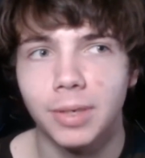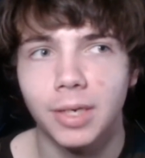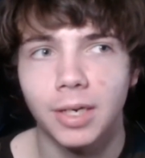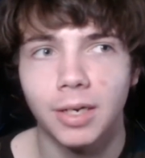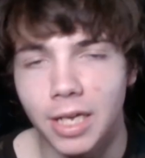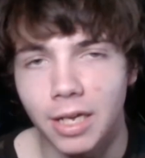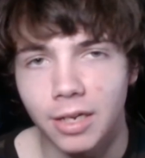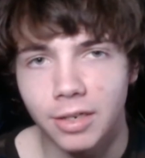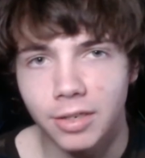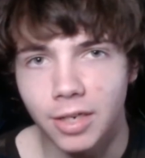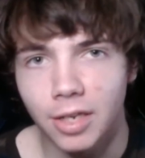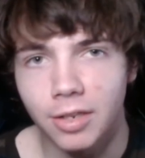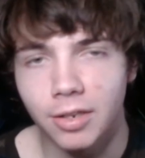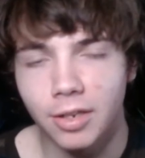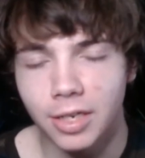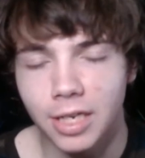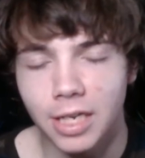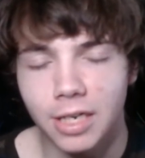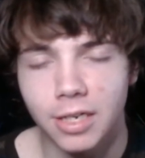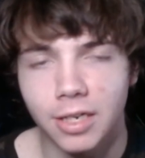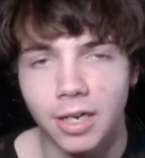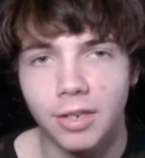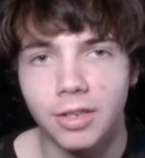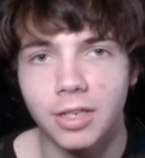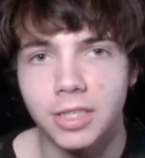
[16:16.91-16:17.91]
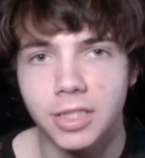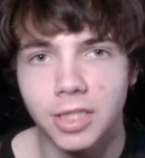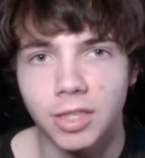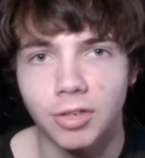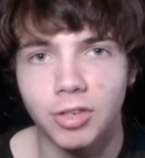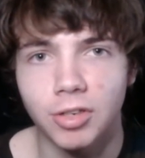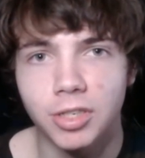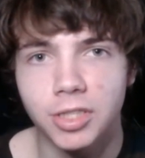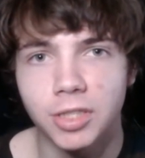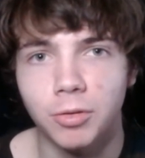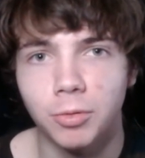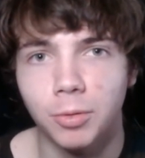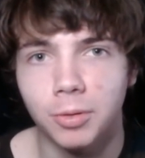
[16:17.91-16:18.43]
But yeah, again, nothing
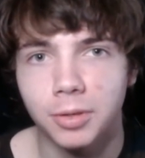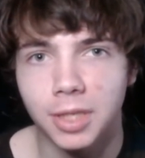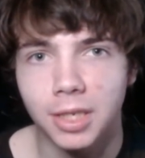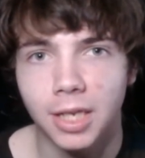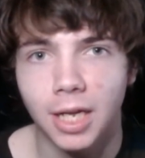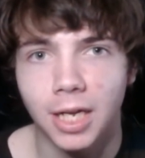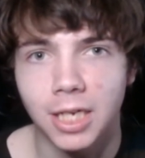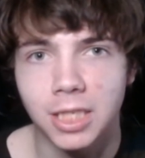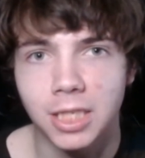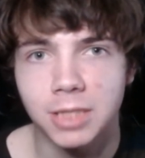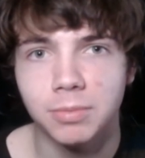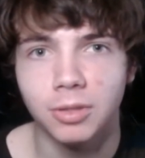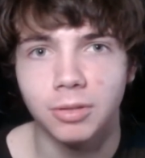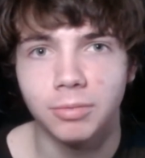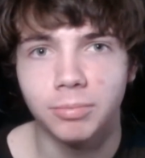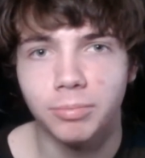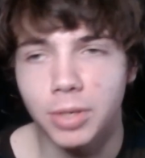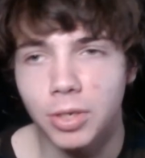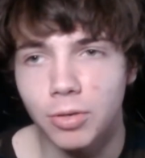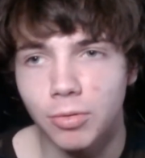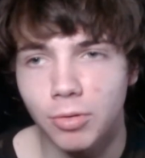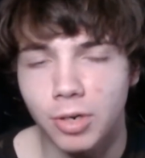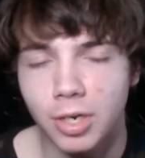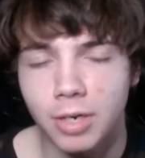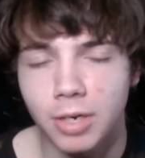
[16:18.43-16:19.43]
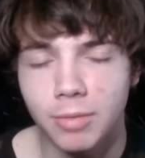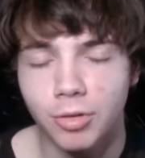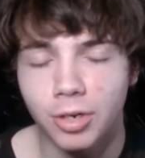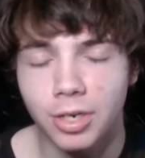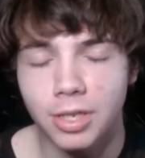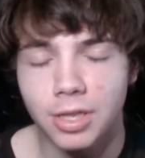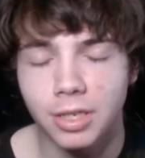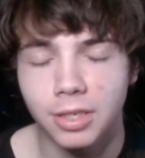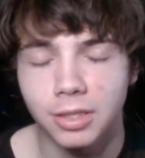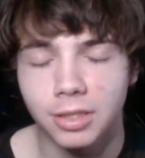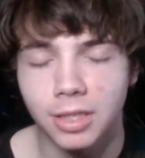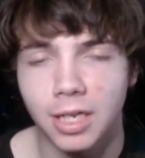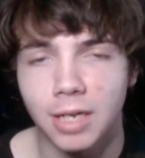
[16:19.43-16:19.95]
serious. No one went to the hospital, me or him or
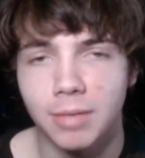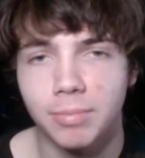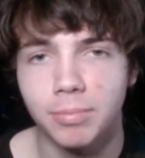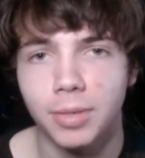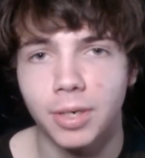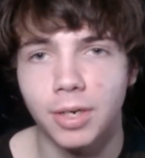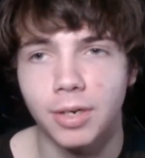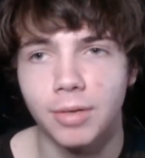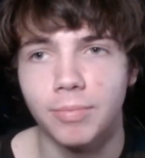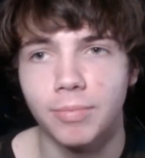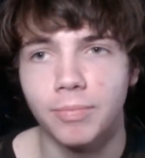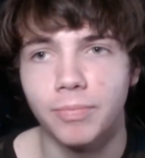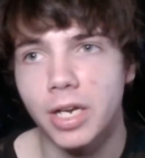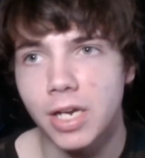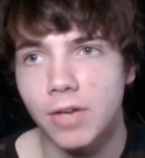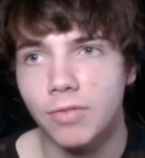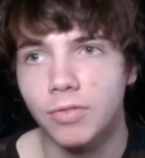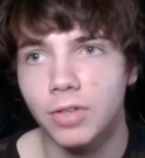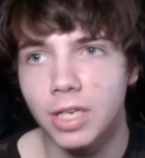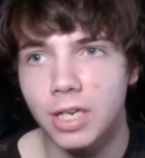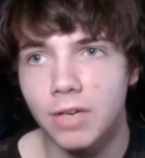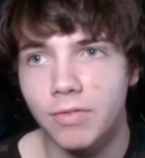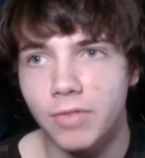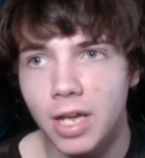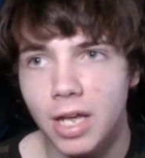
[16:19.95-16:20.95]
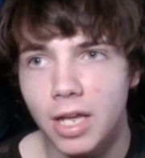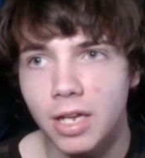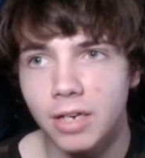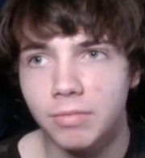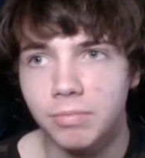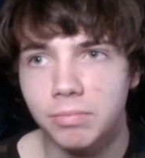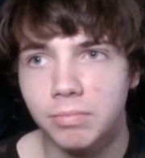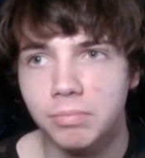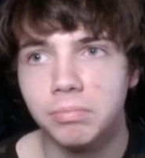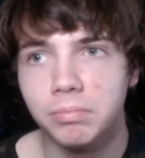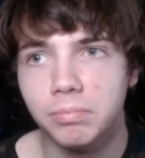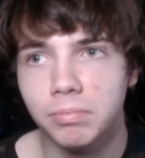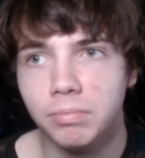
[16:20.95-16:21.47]
anything like that. But yeah, I definitely have
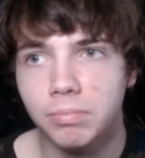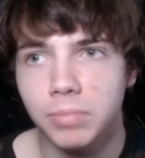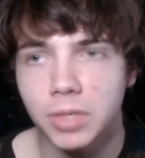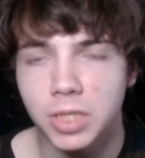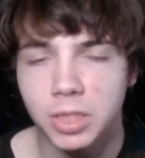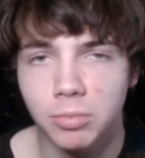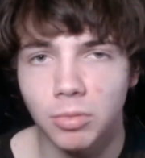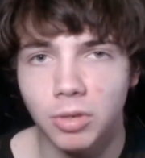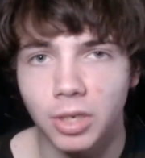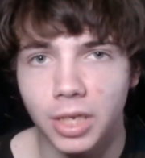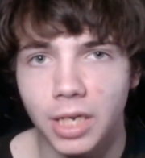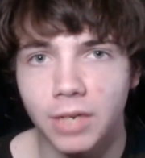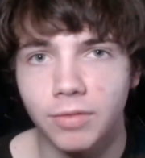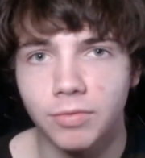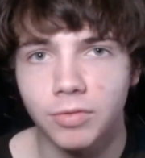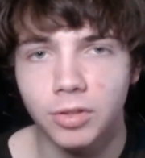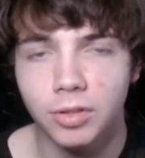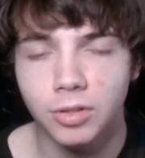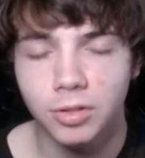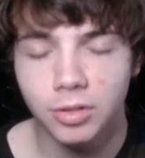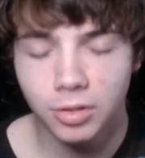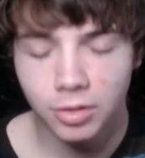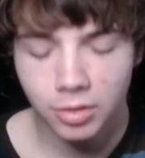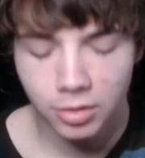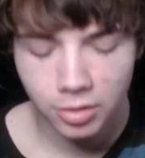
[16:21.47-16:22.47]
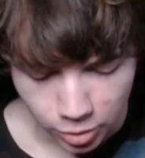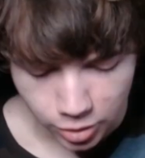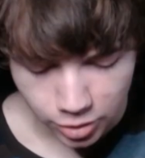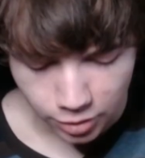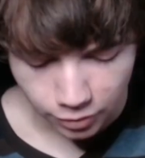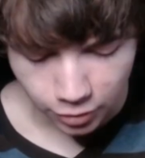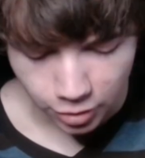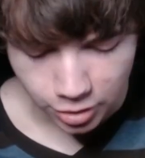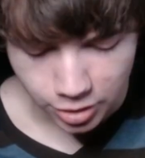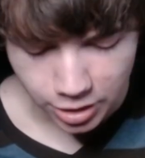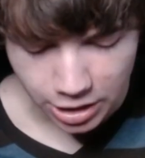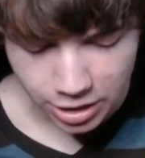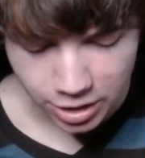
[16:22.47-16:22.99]
had a small handful. What was
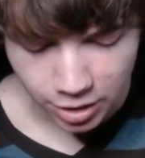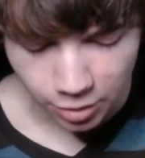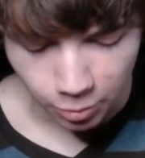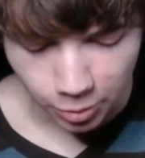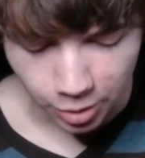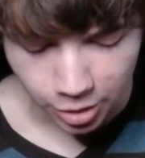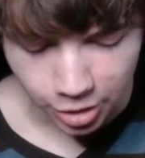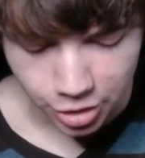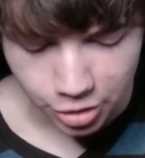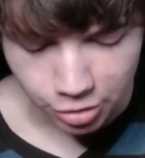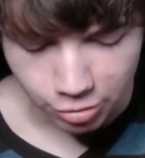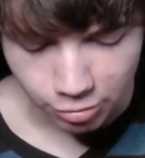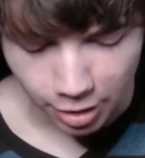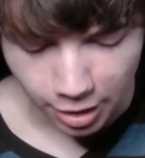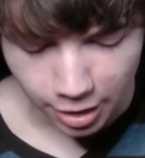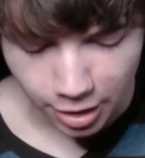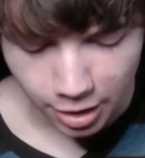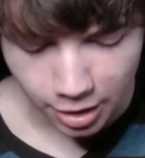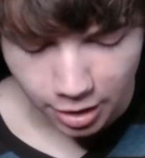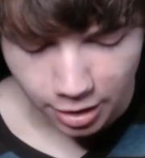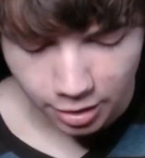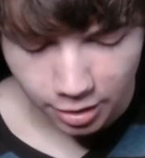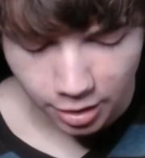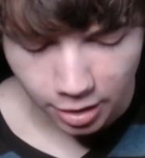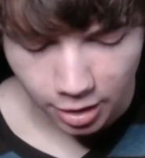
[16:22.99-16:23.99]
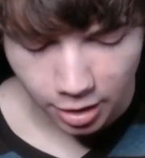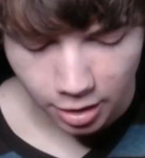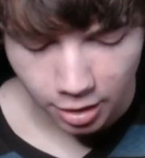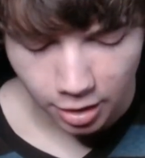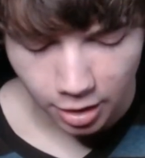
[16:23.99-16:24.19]
your first season and where did you rank in it?